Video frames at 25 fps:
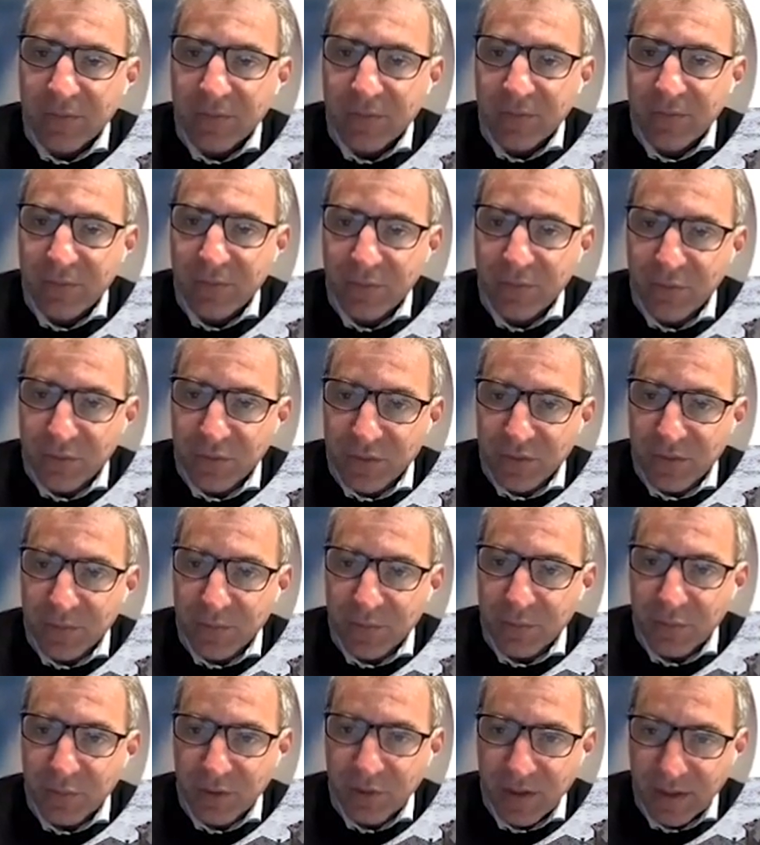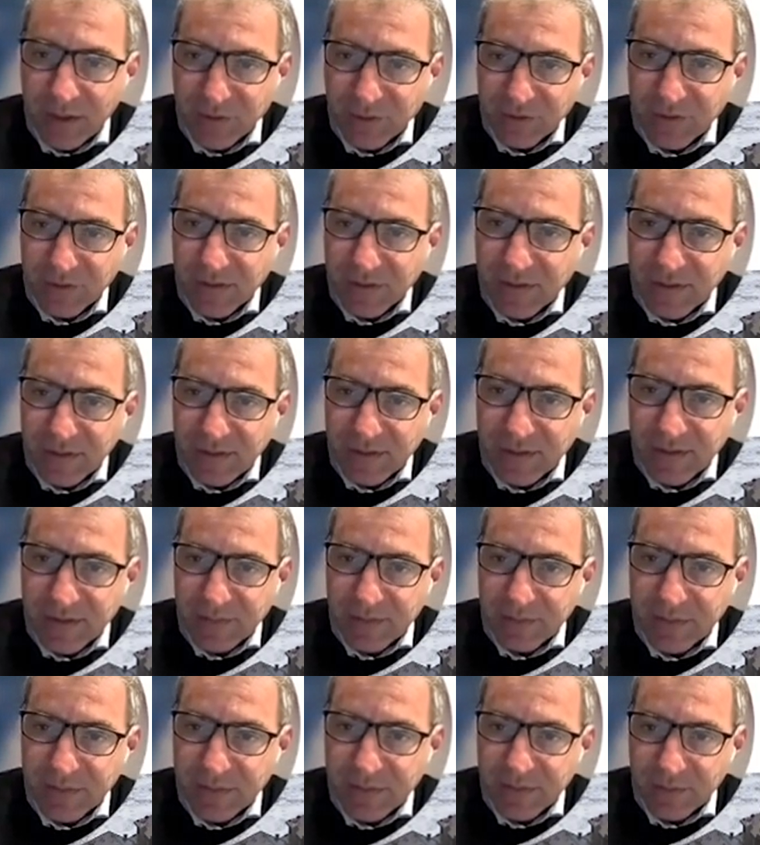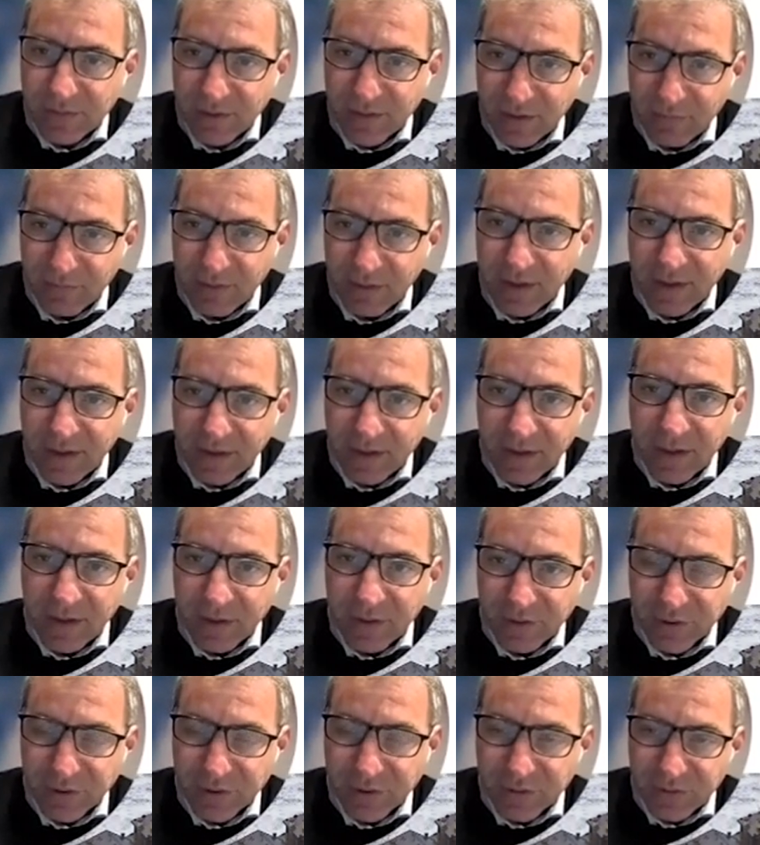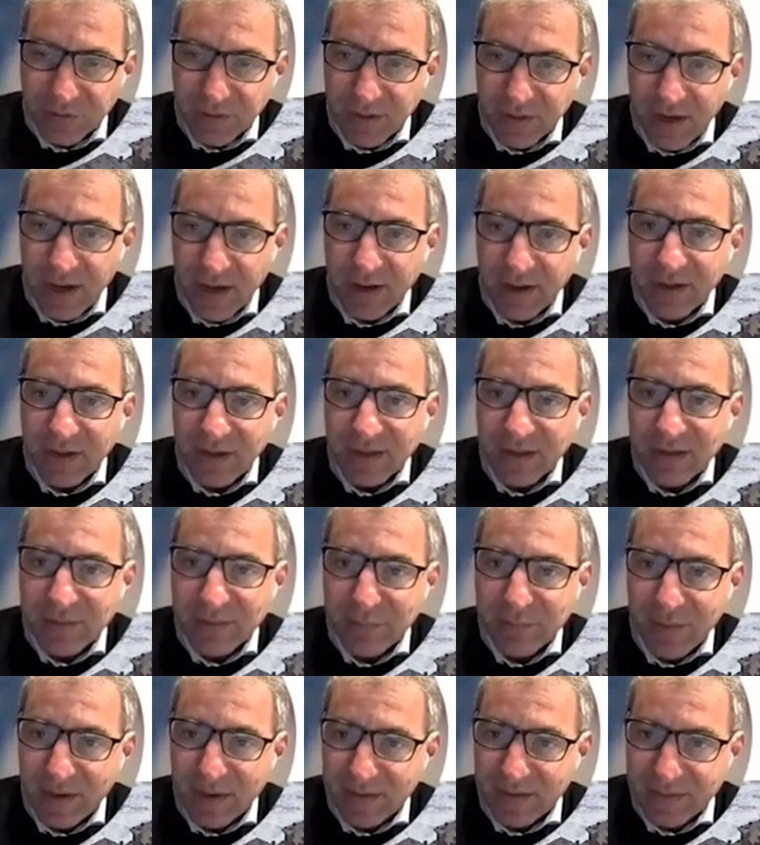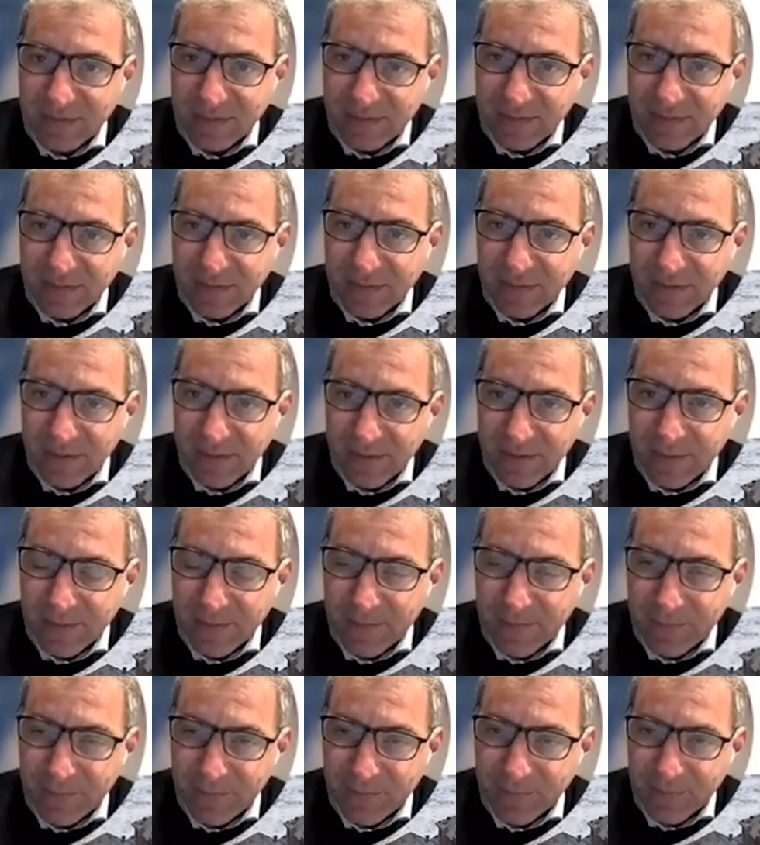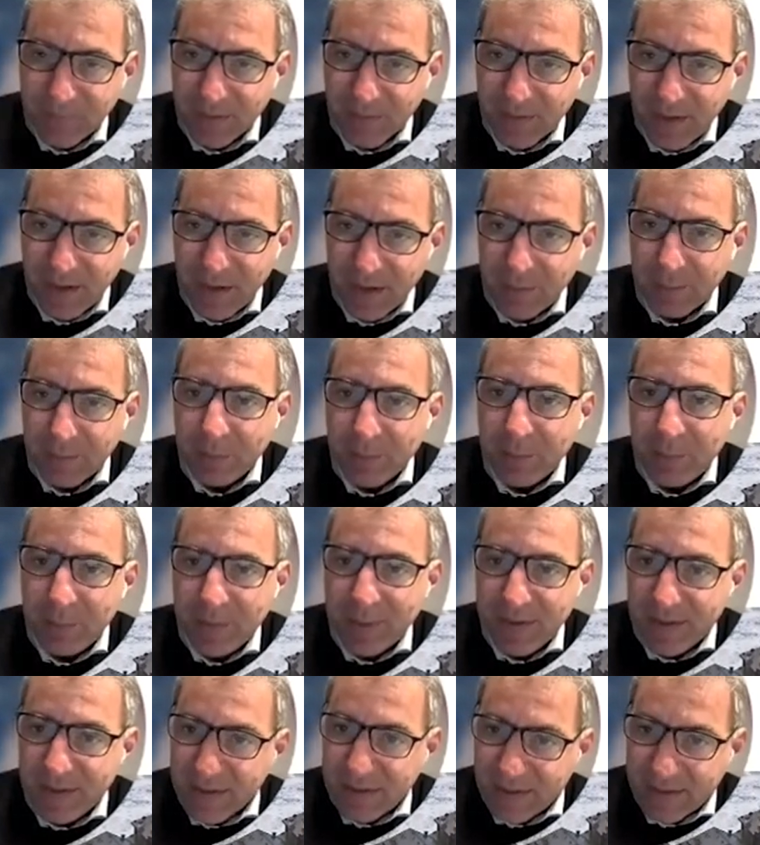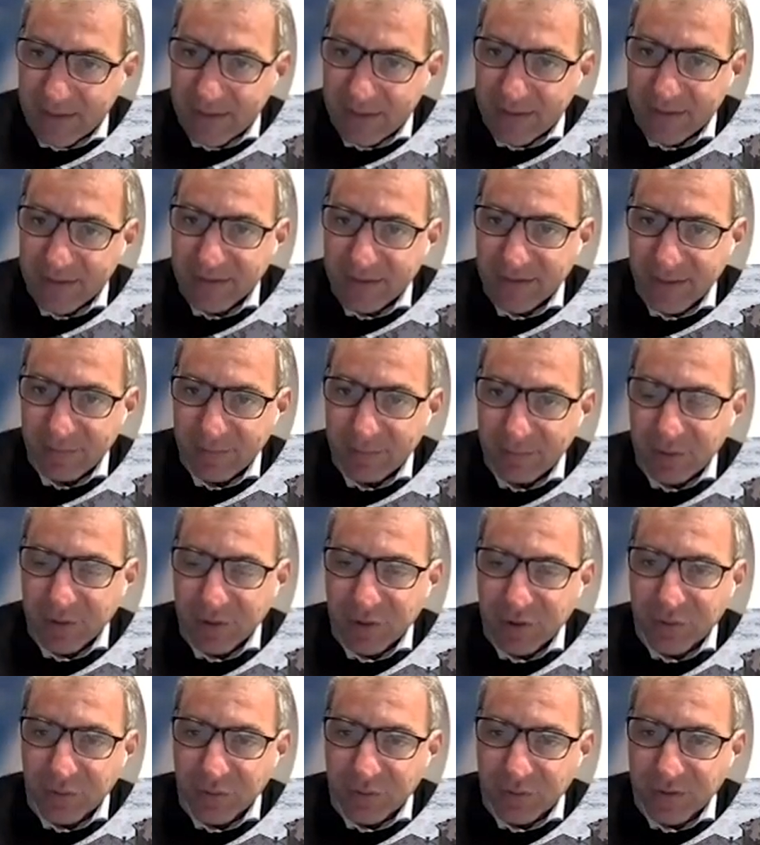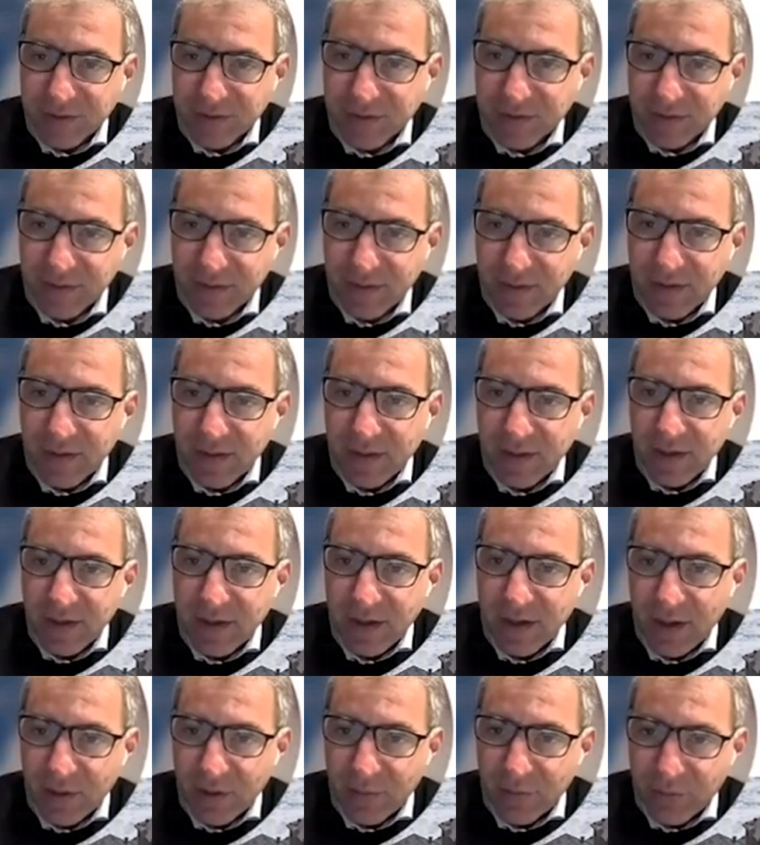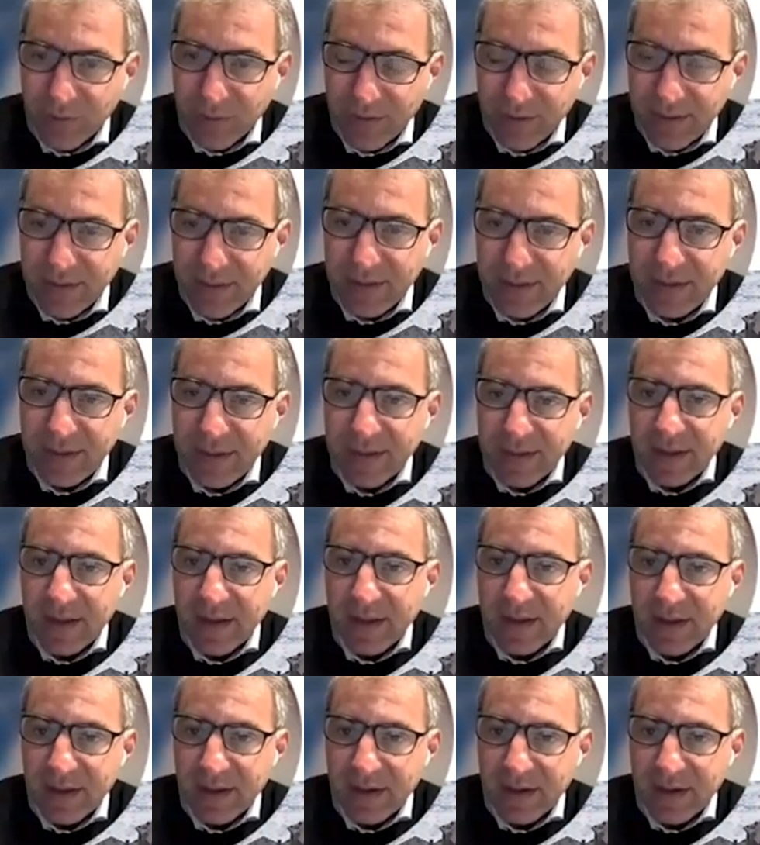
food production systems, on our agriculture. Unexpected and peak temperatures are really